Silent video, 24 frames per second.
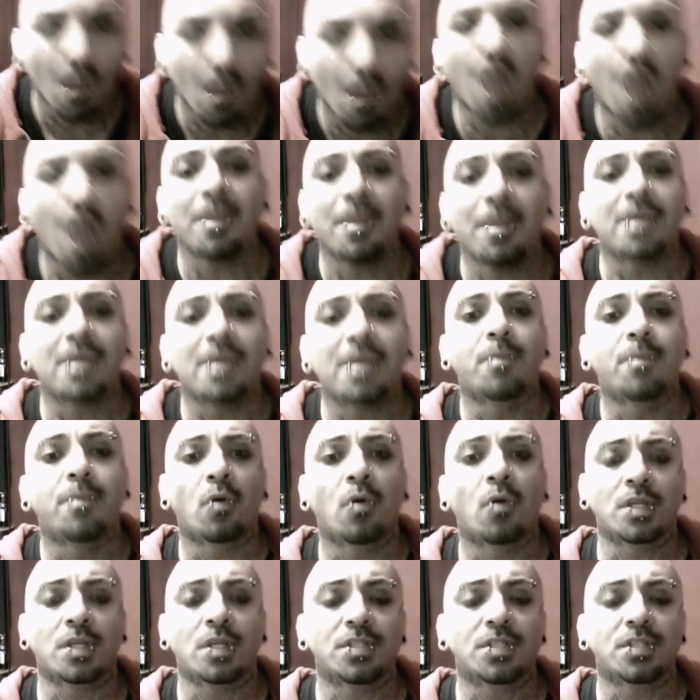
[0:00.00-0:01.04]
I make a
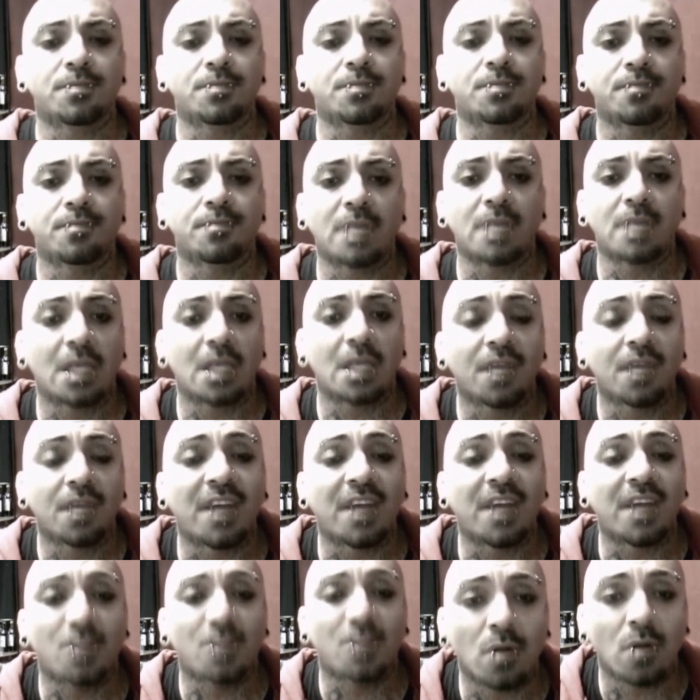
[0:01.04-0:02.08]
point, if
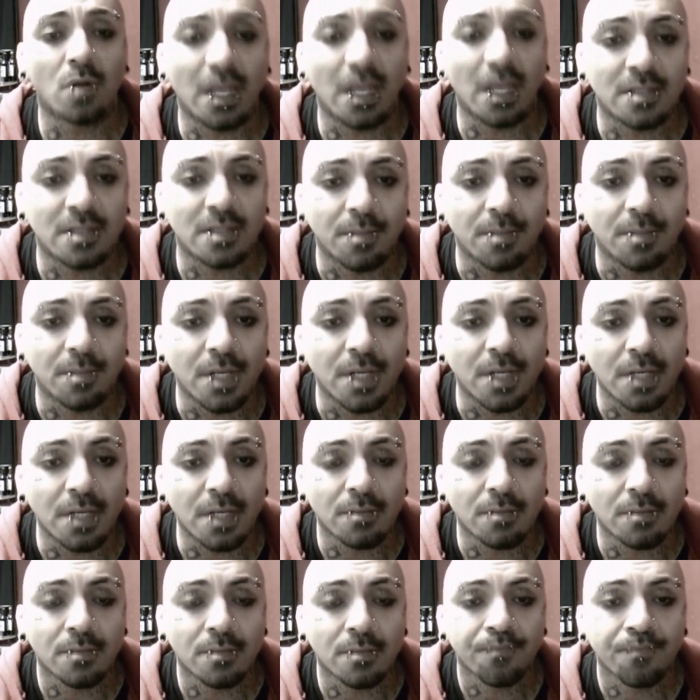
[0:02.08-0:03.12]
I don't like somebody,
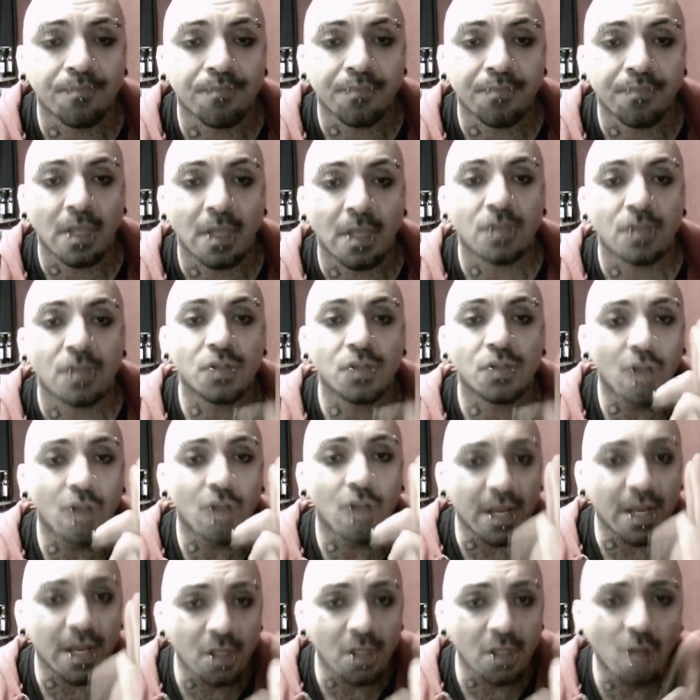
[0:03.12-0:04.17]
to
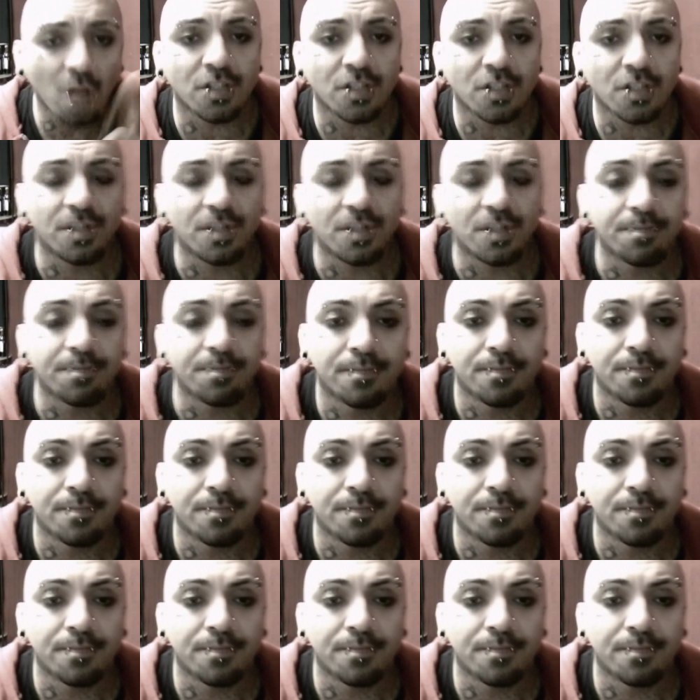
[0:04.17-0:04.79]
not acknowledge them.